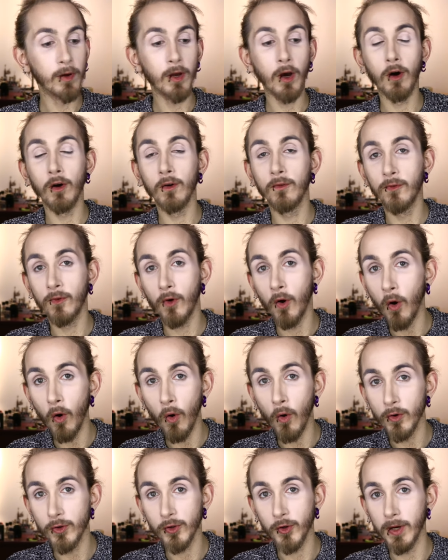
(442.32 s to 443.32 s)
We are of
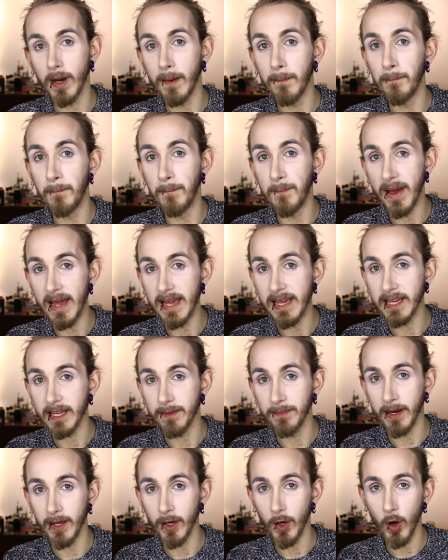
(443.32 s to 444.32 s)
course gonna
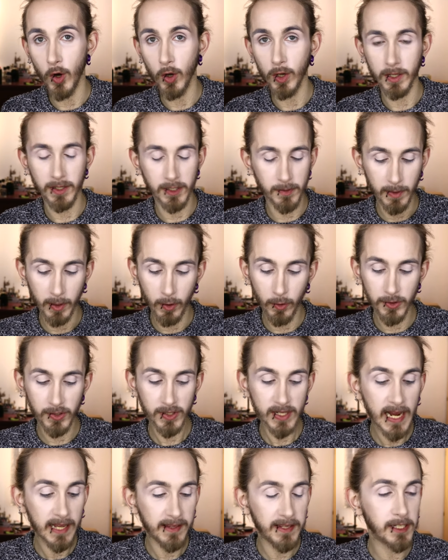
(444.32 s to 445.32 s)
bake, my darlings, because
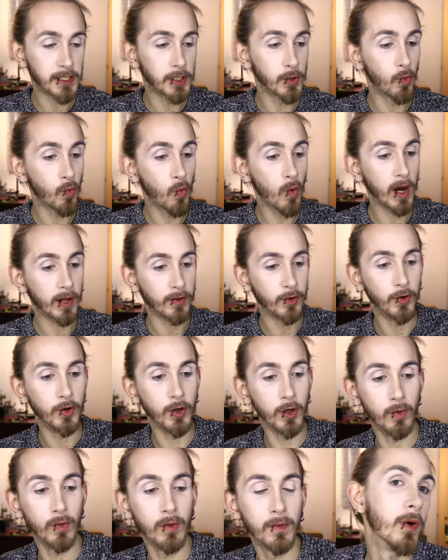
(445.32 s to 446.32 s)
that is what you
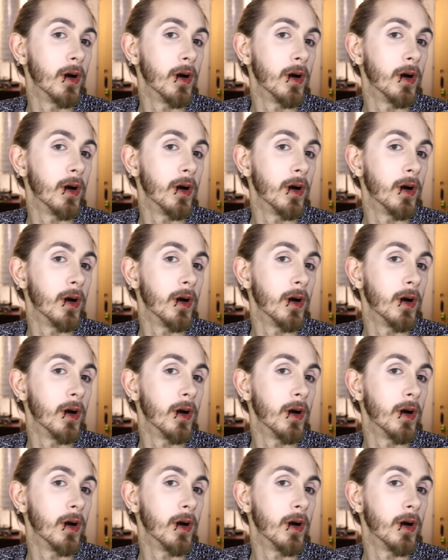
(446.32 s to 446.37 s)
do.